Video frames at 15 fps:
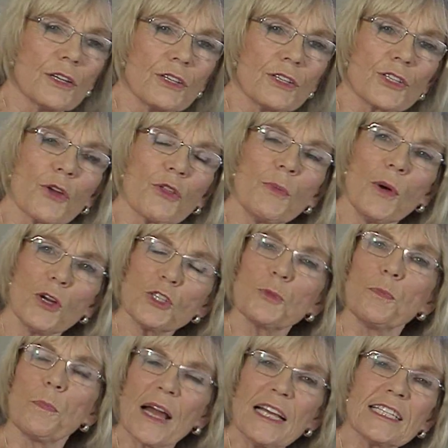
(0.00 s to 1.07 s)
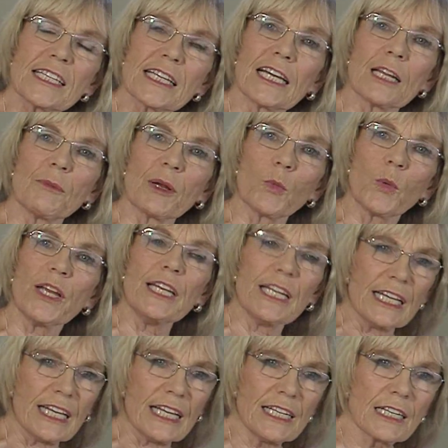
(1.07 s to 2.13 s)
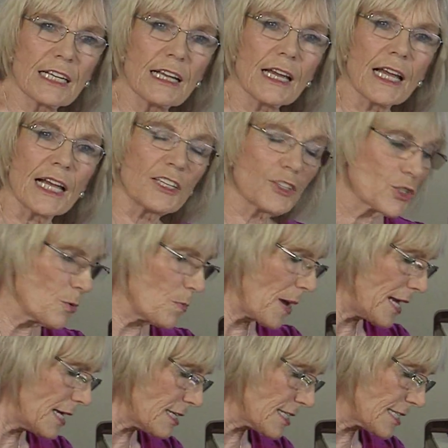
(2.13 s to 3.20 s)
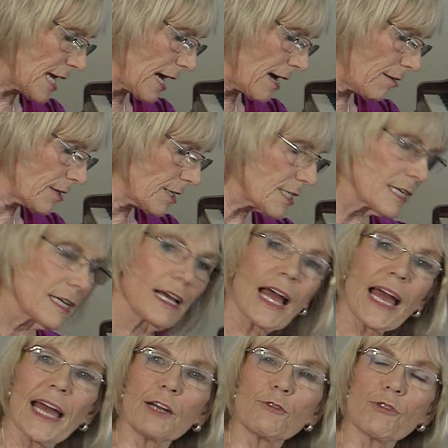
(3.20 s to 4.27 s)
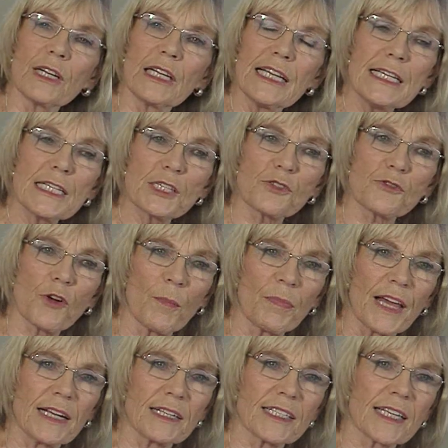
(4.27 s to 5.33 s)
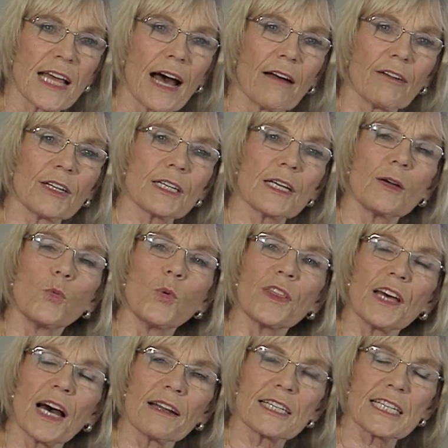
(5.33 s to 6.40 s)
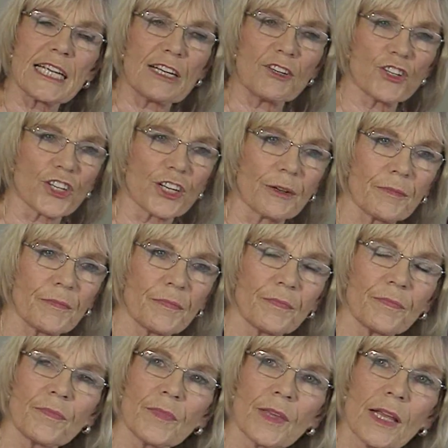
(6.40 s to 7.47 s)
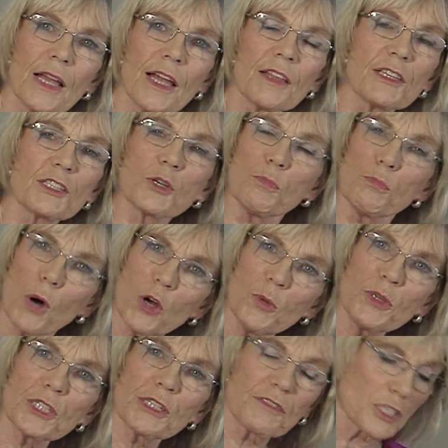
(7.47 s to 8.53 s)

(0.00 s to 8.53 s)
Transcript: So the most basic element we need is to make a sound and release from that sound without tension. There's a moment of